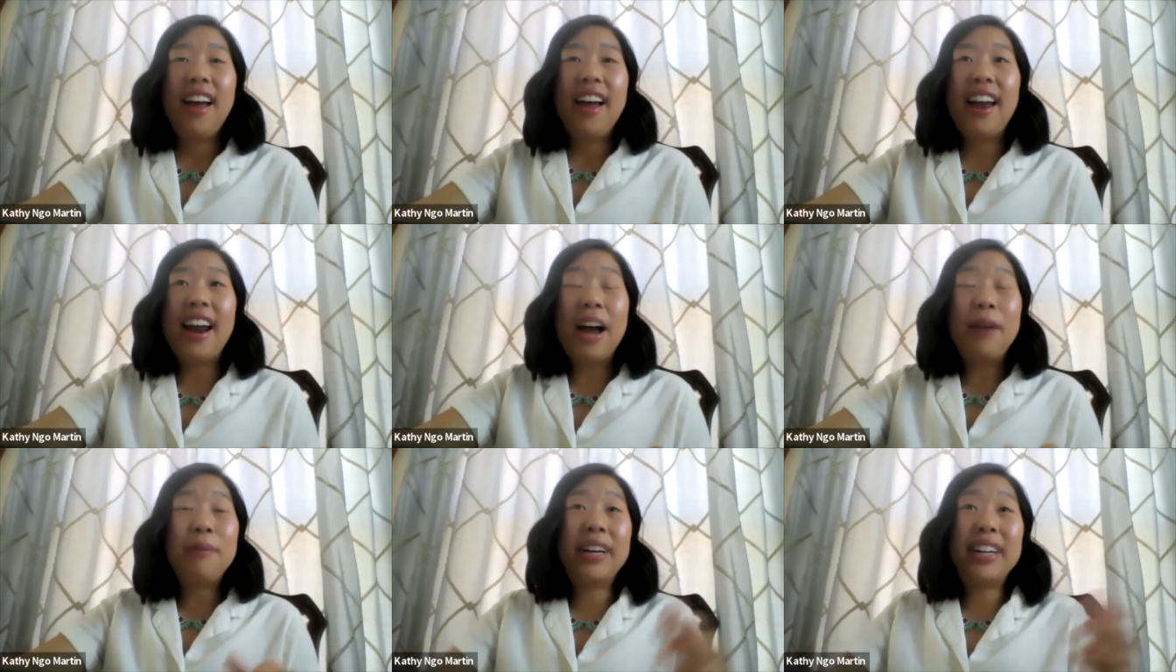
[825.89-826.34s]

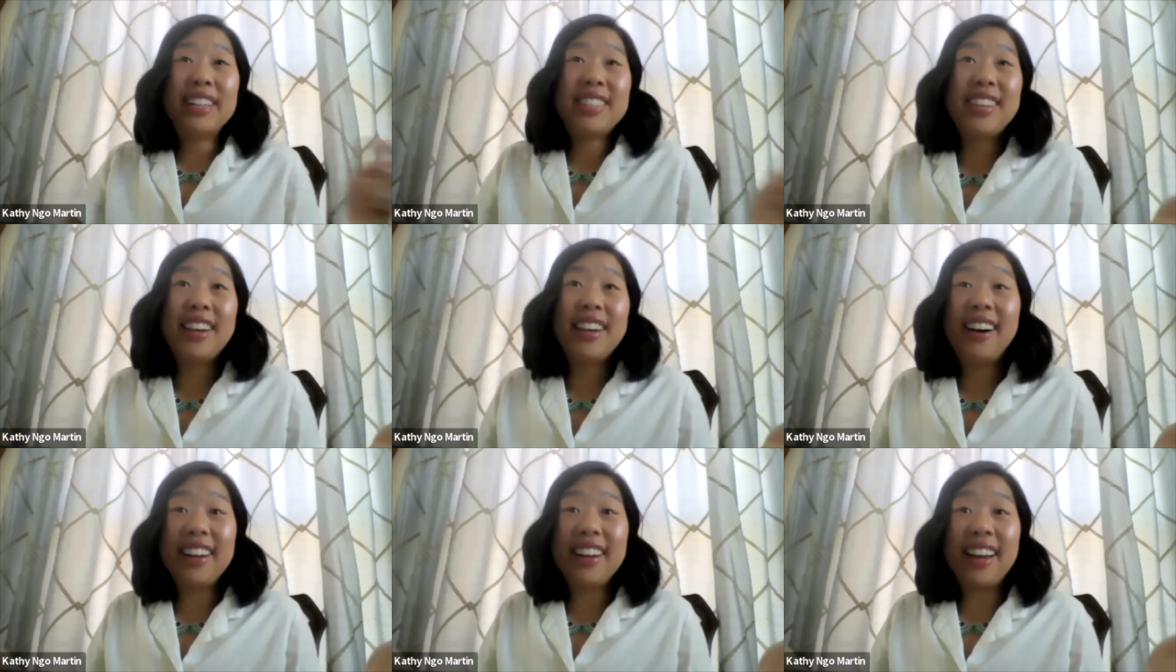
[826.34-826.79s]
And I'm here to
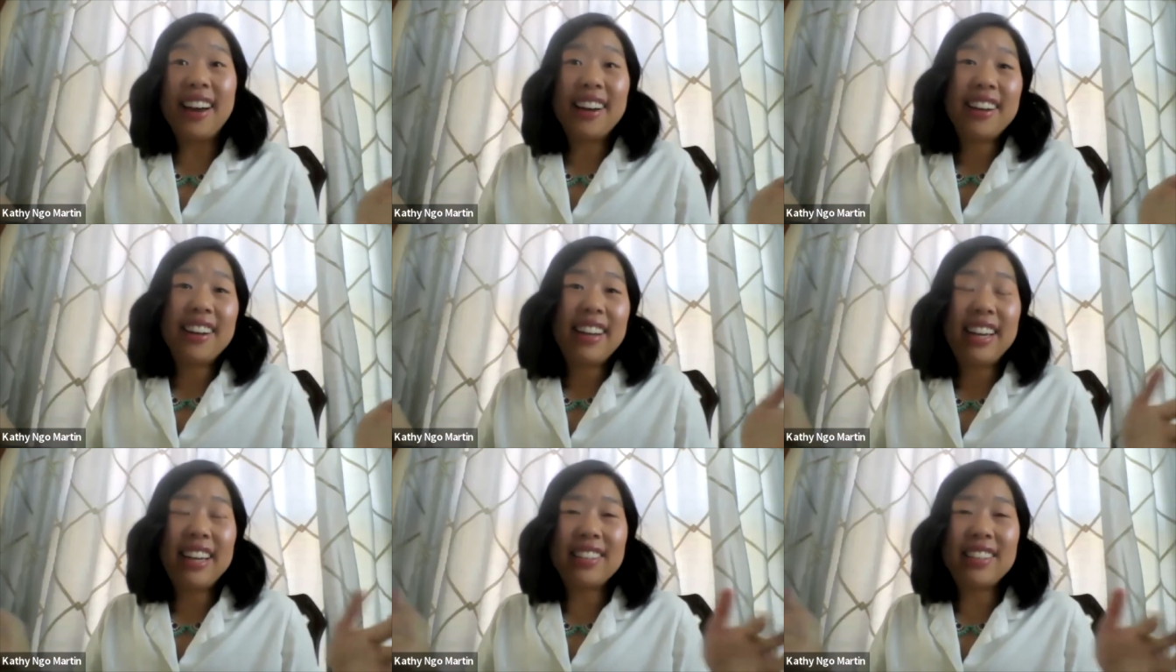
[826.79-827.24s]
tell you,
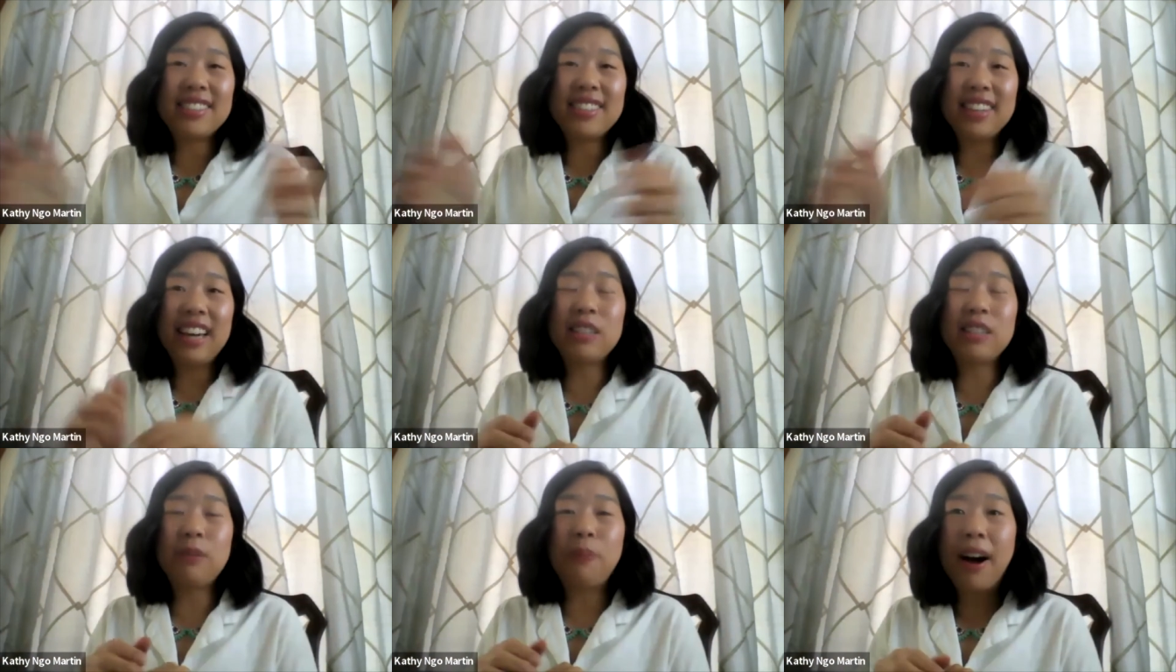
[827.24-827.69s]
it's
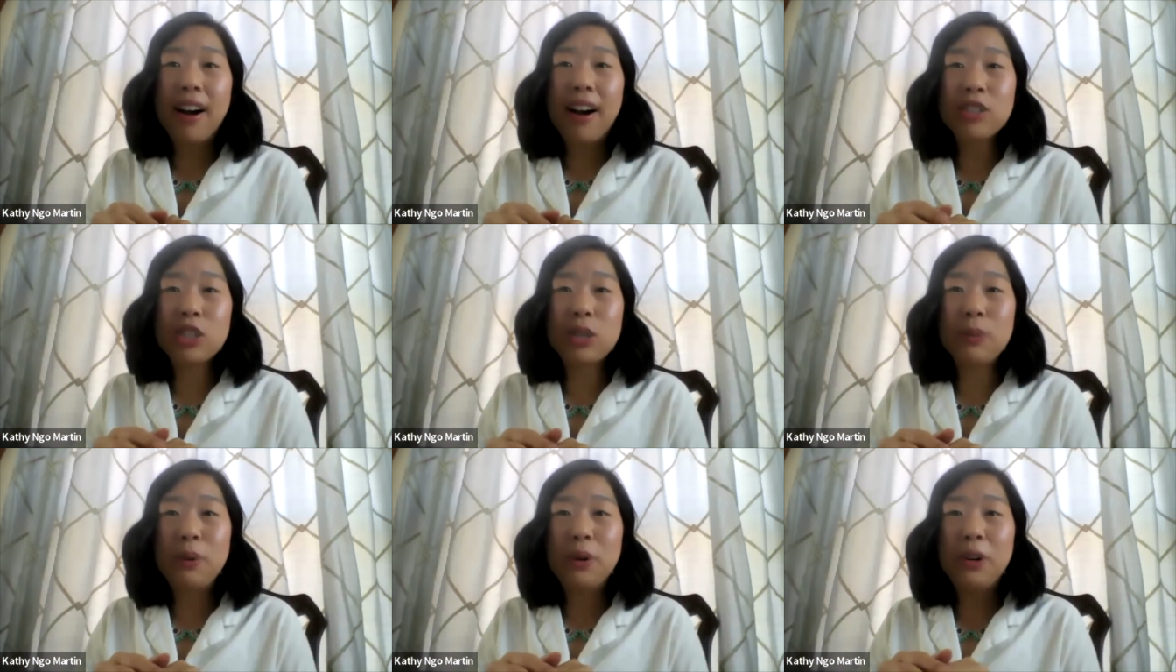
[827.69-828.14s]
it's
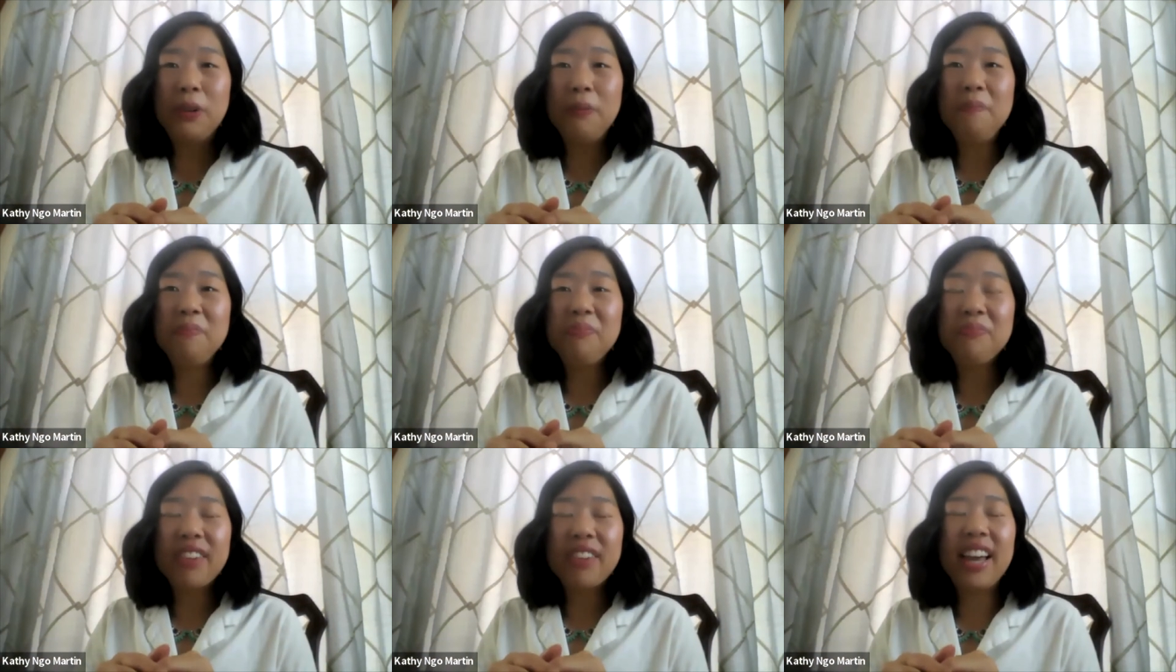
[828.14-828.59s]
possible.